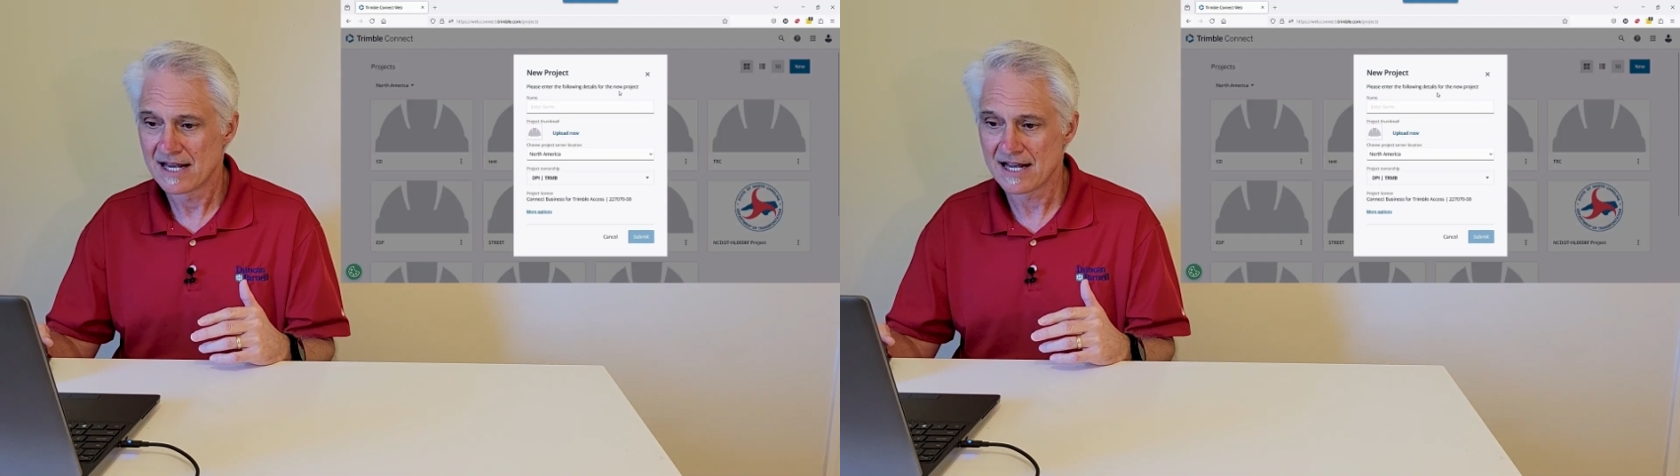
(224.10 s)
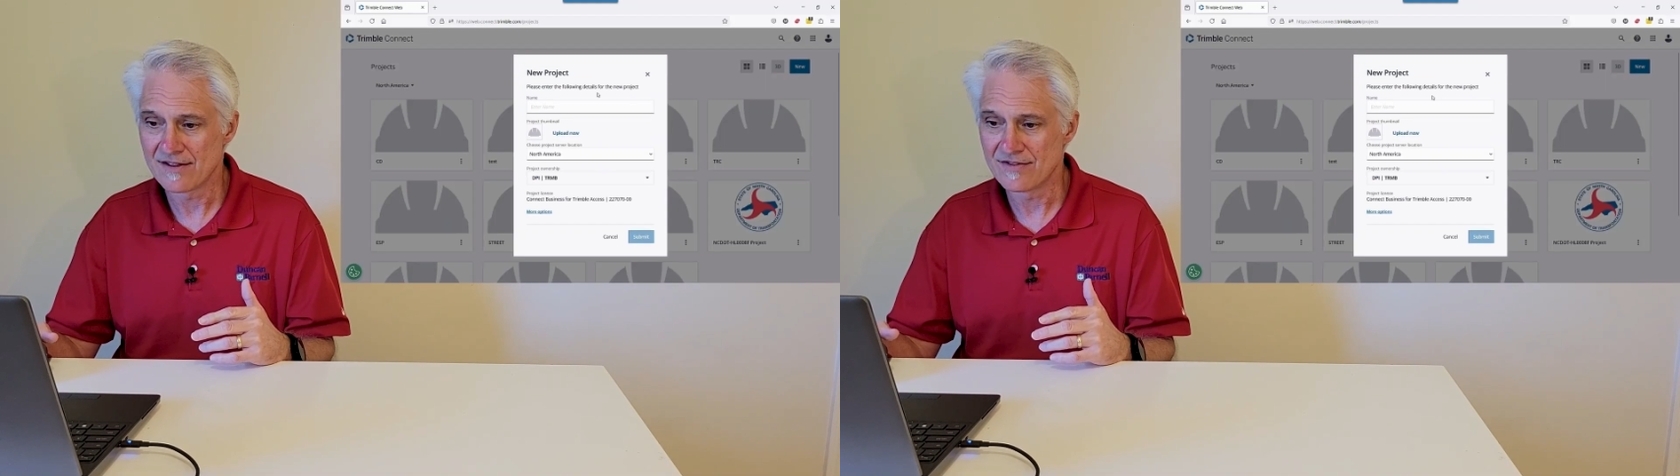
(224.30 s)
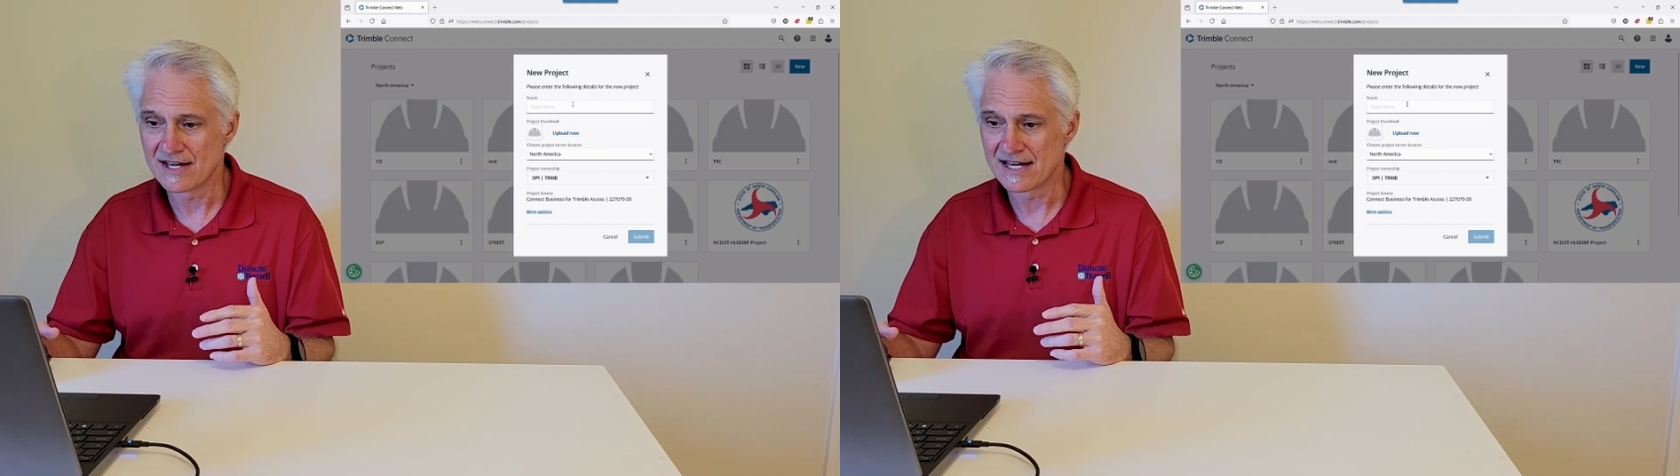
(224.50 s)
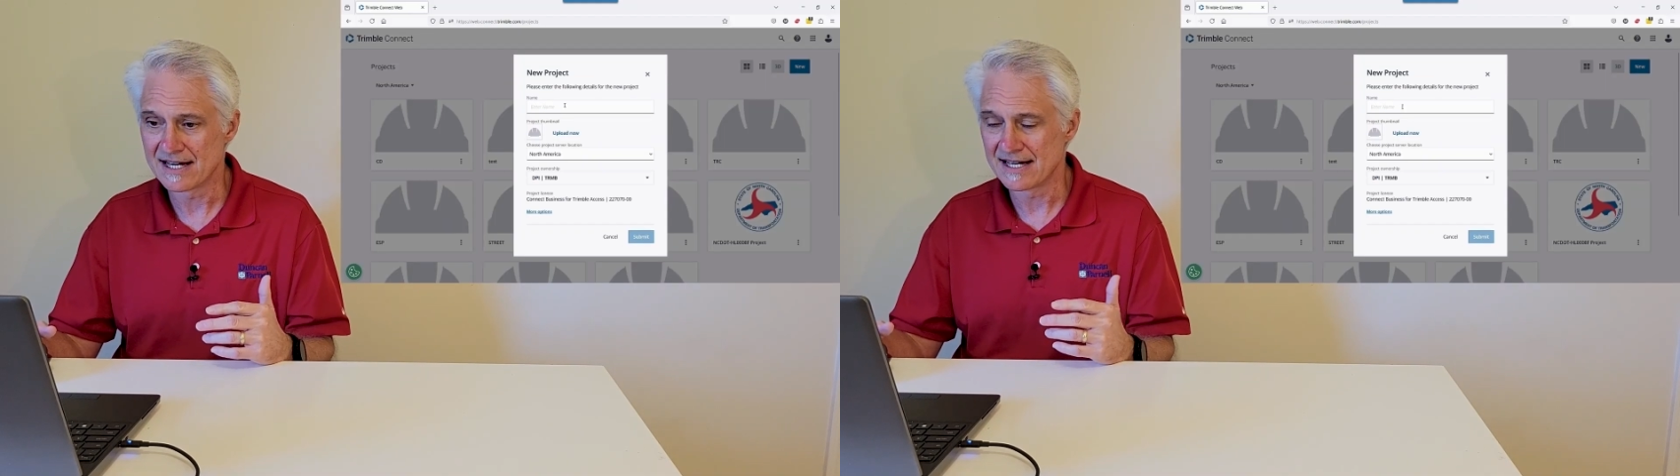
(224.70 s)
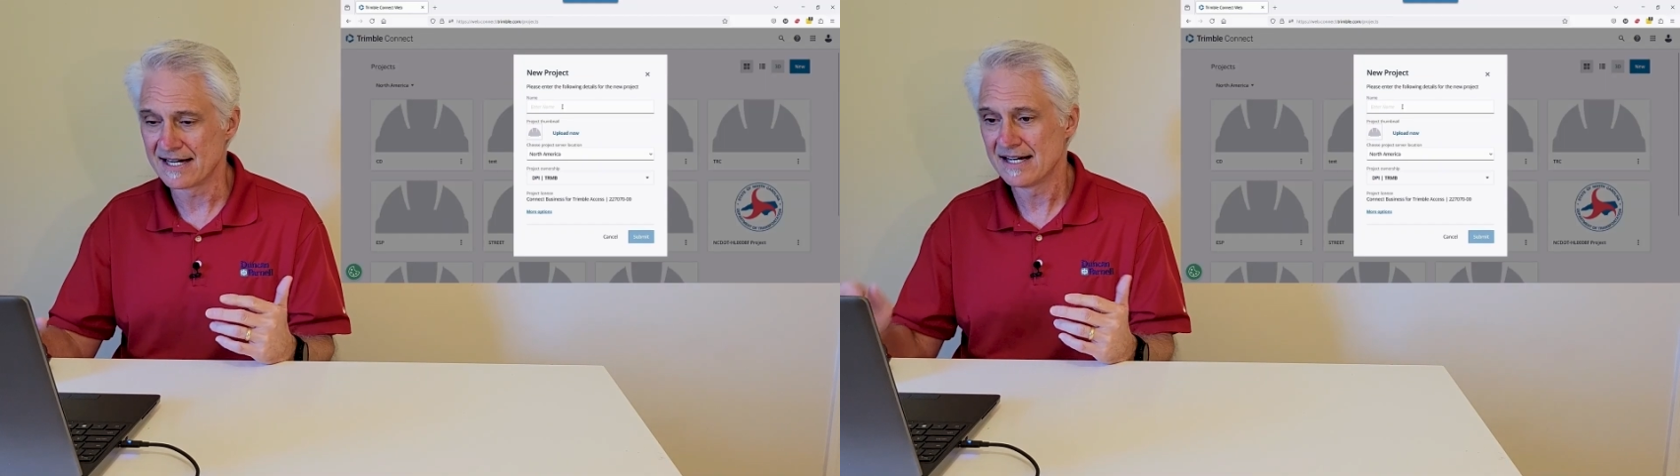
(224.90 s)
and
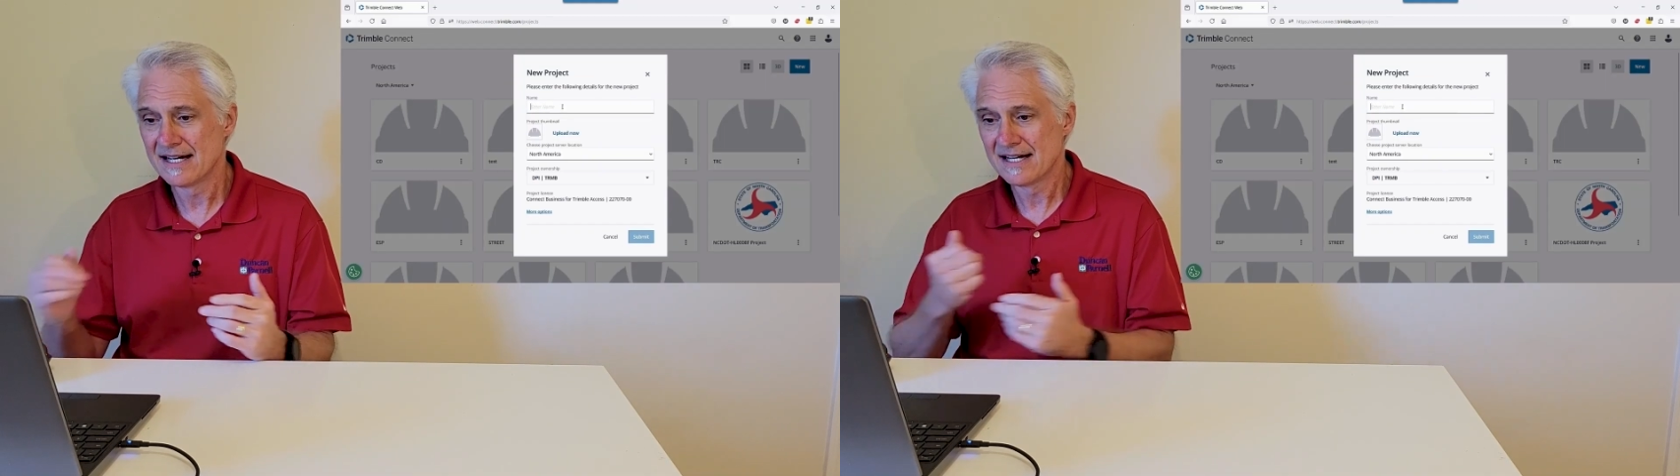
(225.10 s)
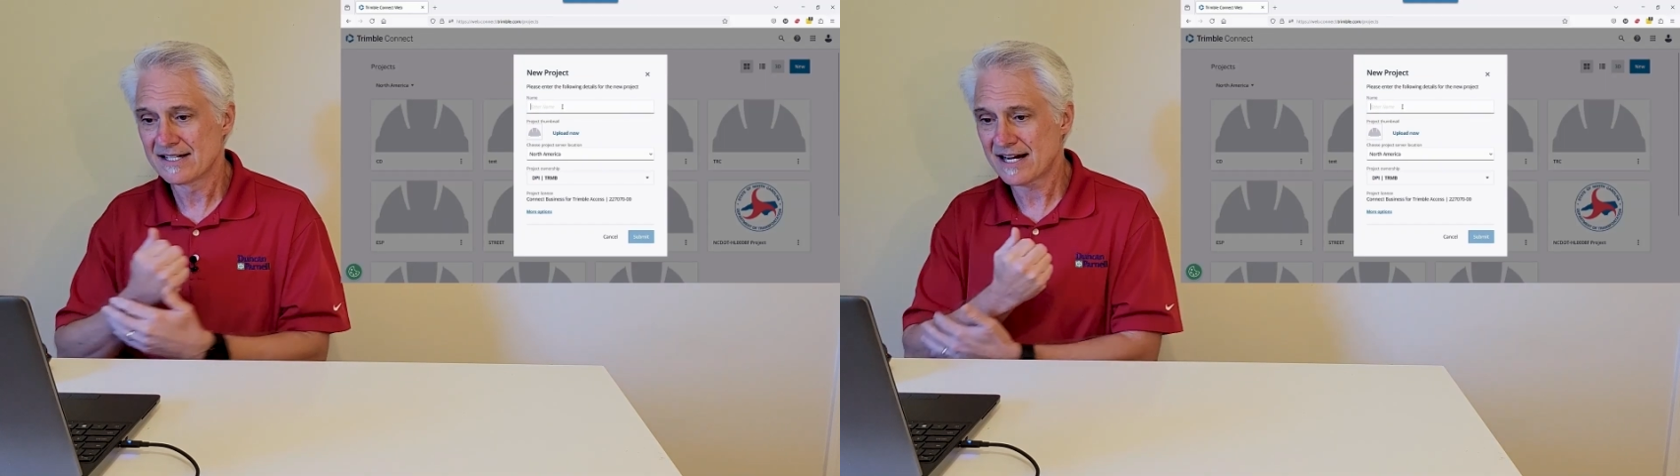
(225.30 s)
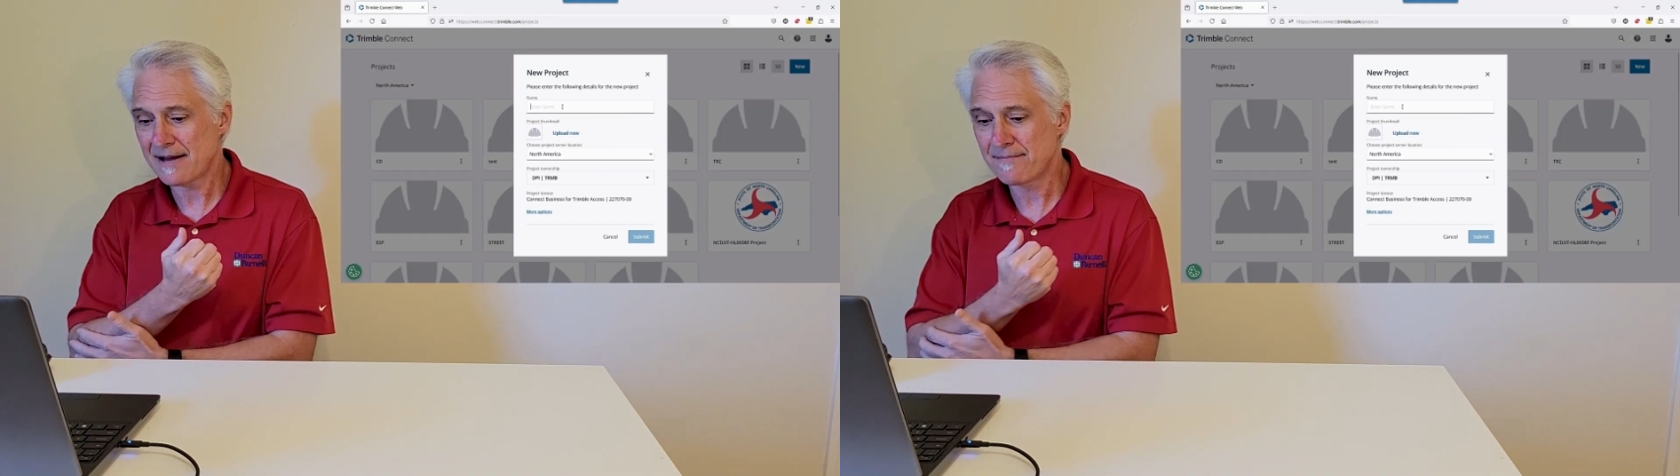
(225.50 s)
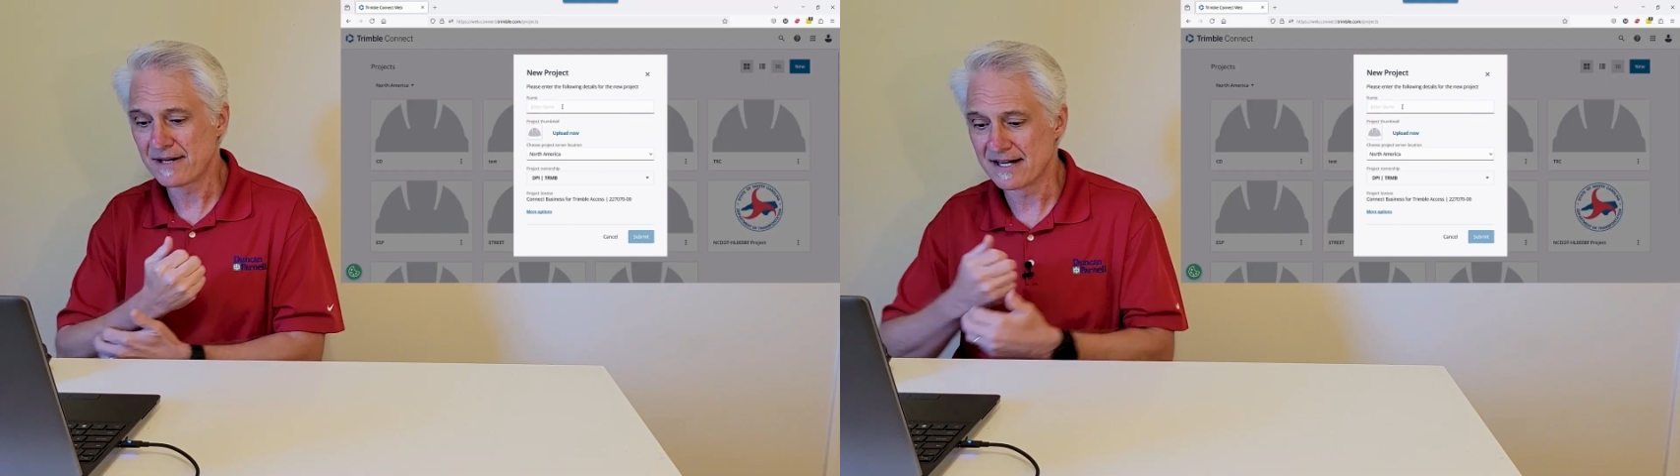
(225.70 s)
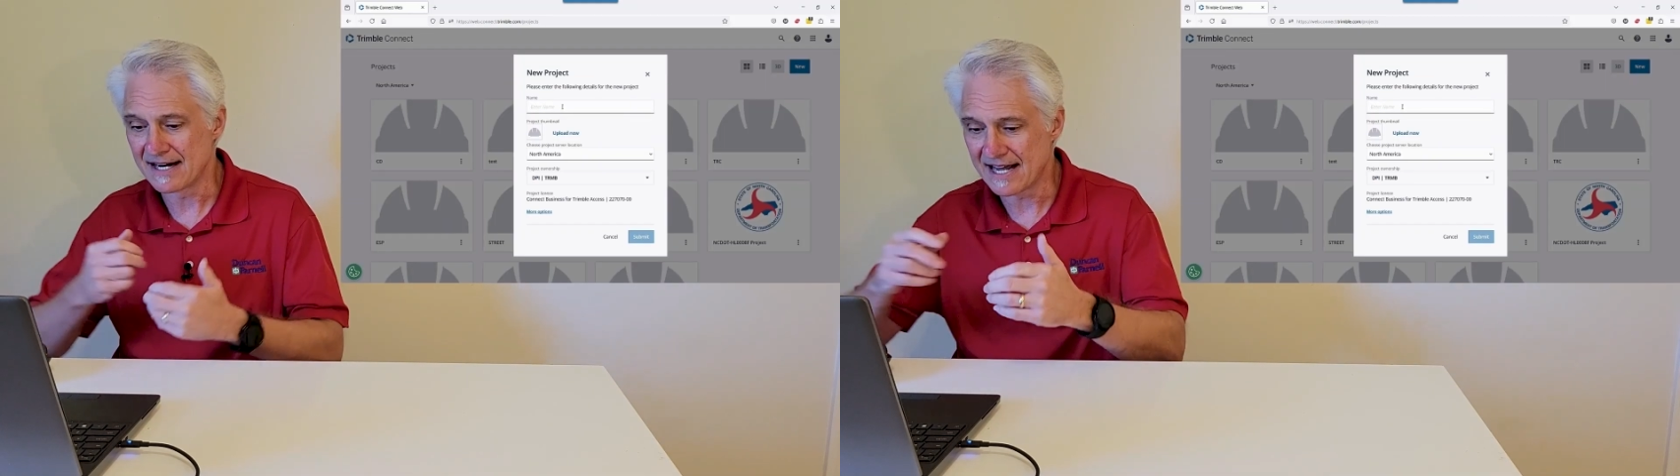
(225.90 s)
then type
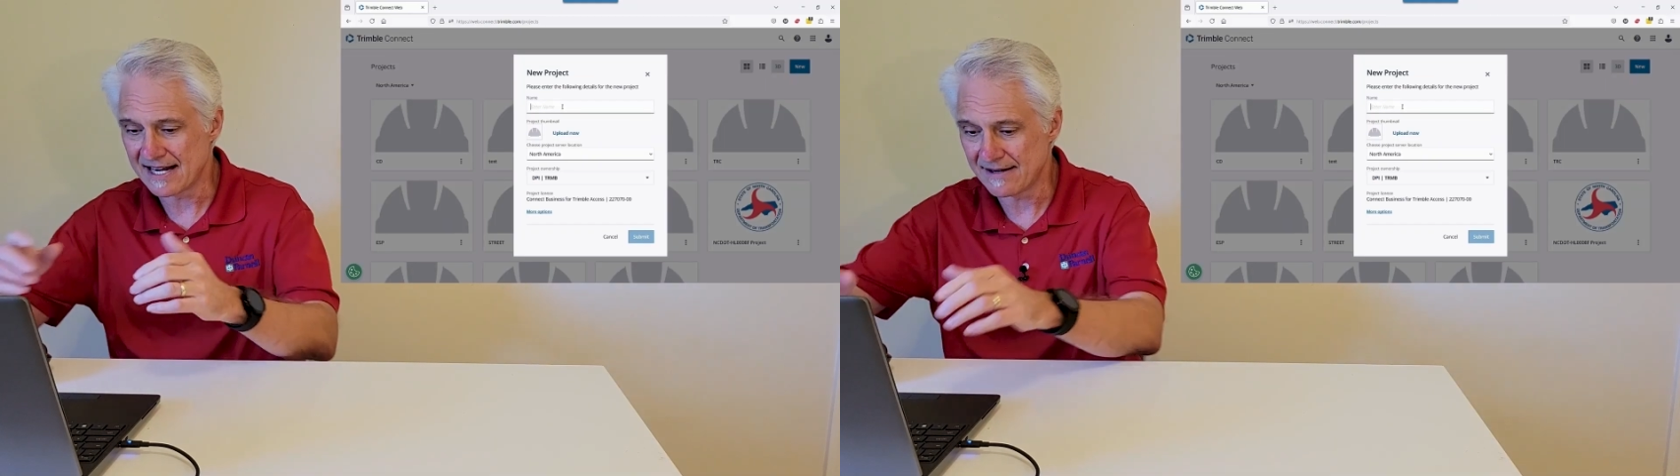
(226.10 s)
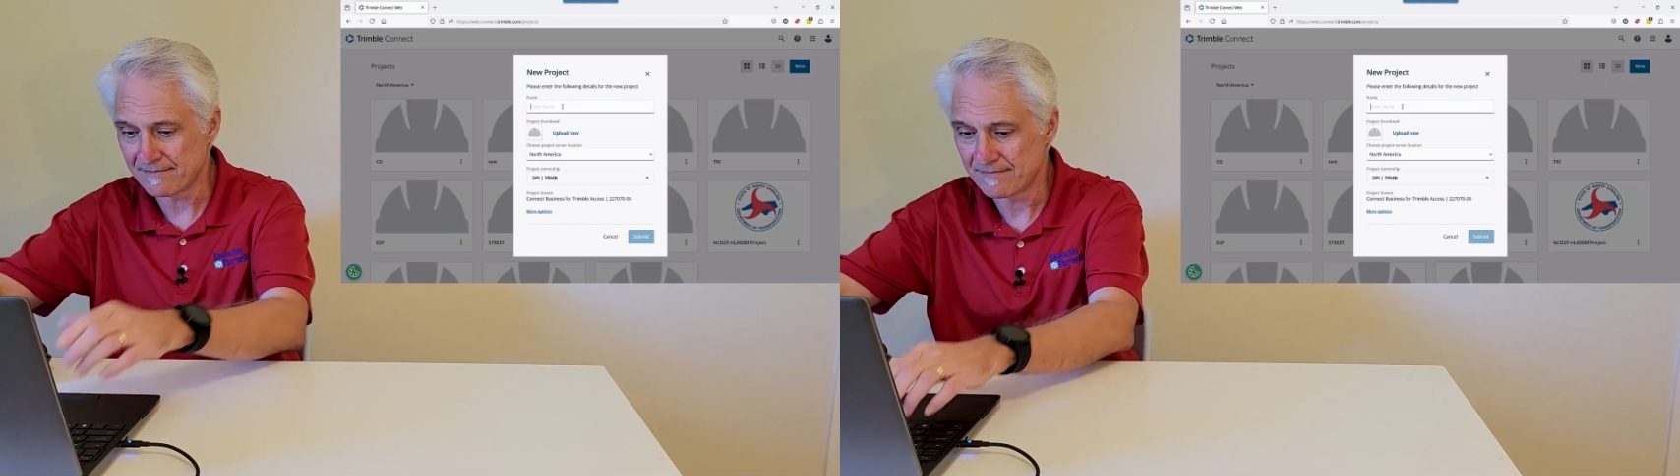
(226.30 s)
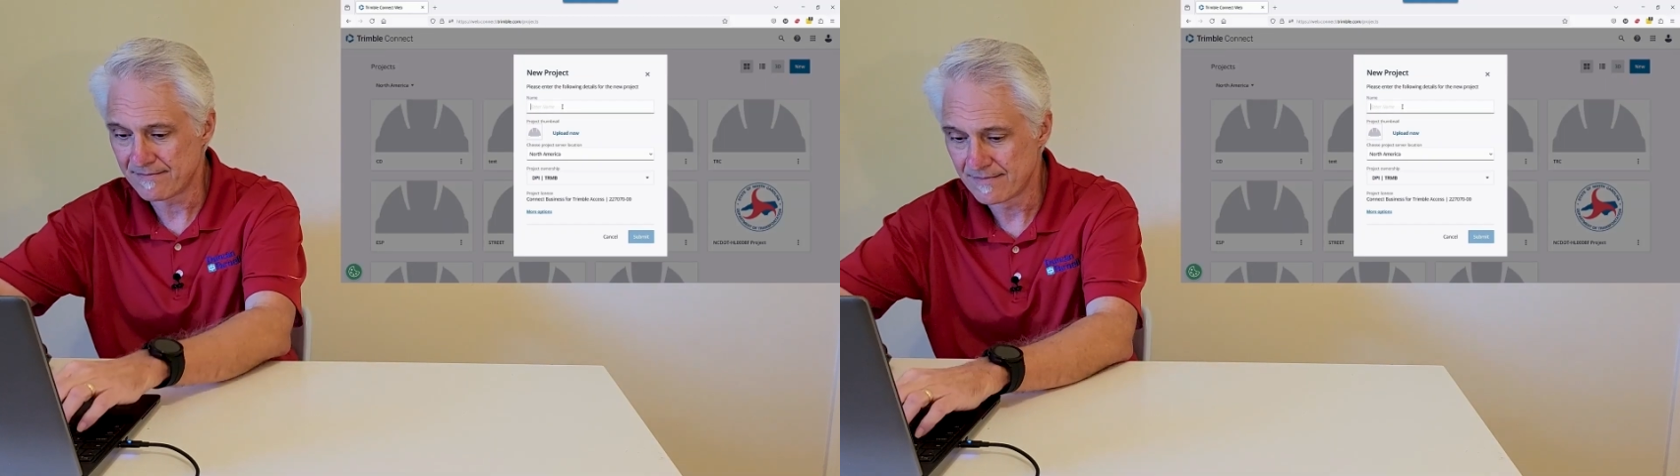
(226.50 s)
in a name.